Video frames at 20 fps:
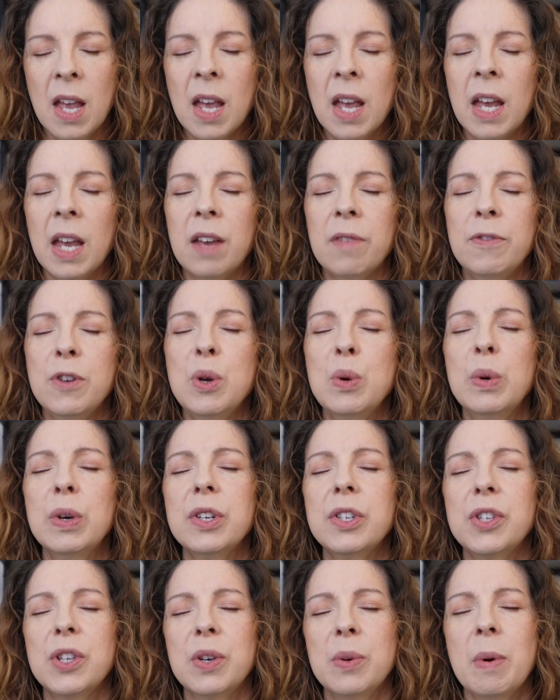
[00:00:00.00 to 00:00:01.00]
If you were
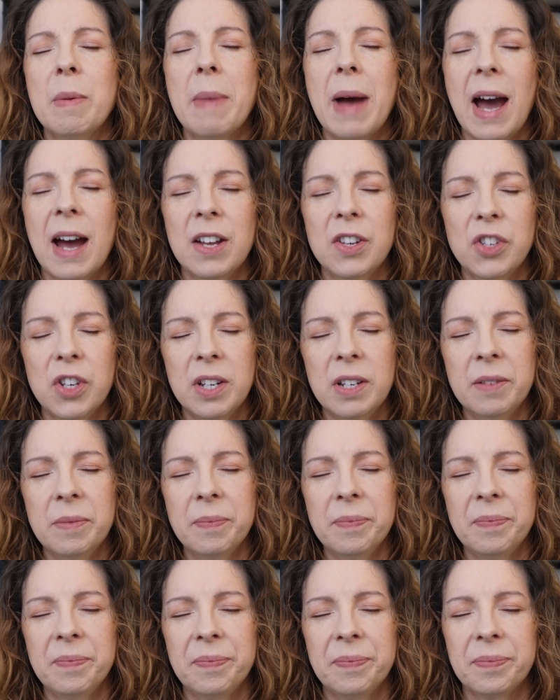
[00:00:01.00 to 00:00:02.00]
to
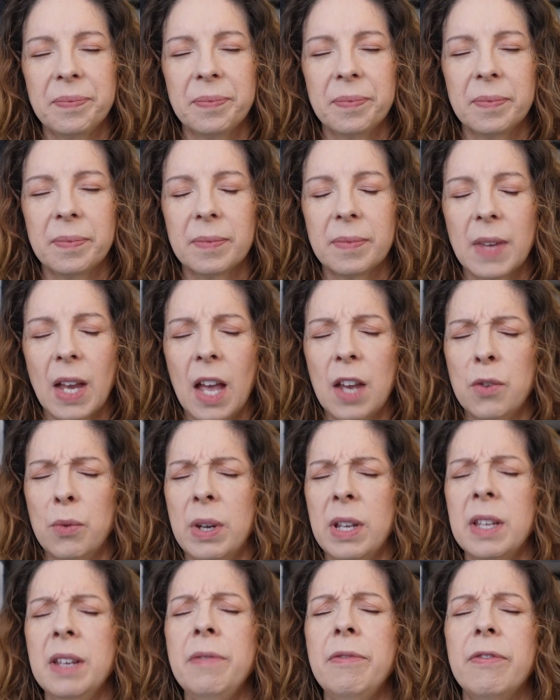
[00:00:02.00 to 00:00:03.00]
imagine and
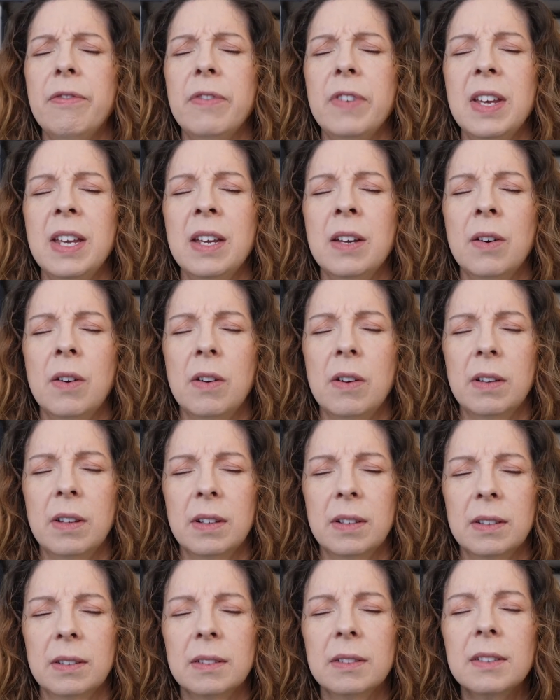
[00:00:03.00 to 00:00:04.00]
really feel
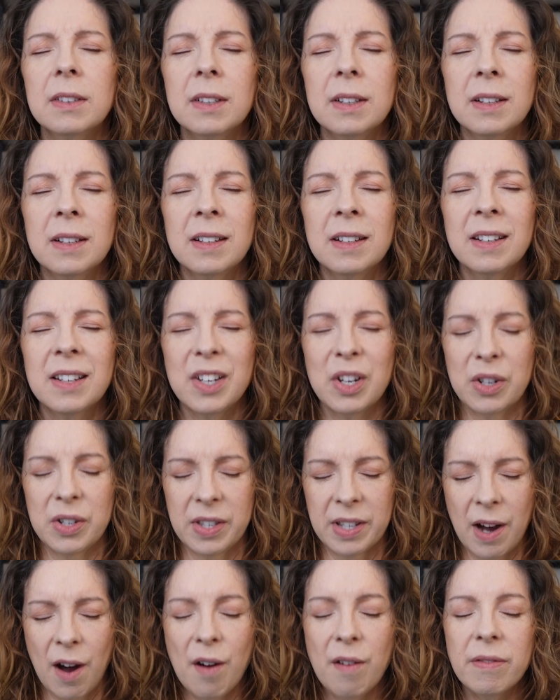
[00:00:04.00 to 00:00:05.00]

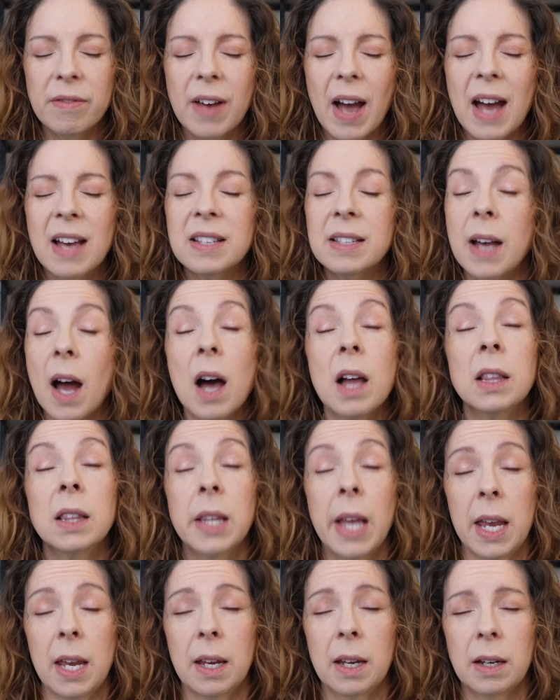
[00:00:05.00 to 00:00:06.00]
yourself as a
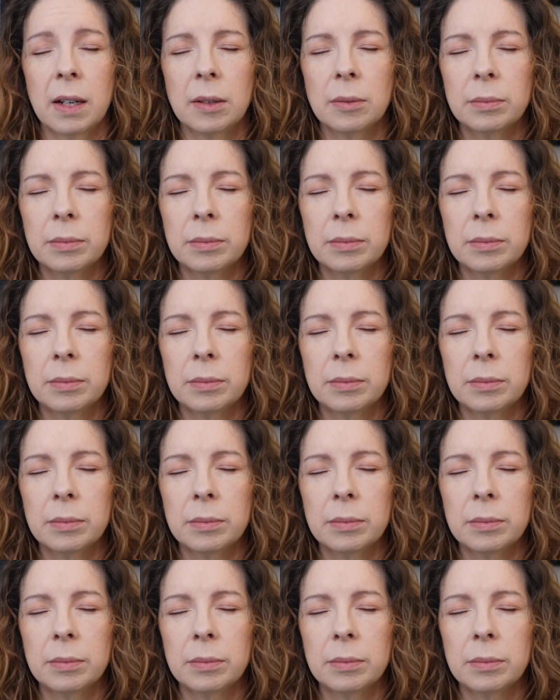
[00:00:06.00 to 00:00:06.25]
lake,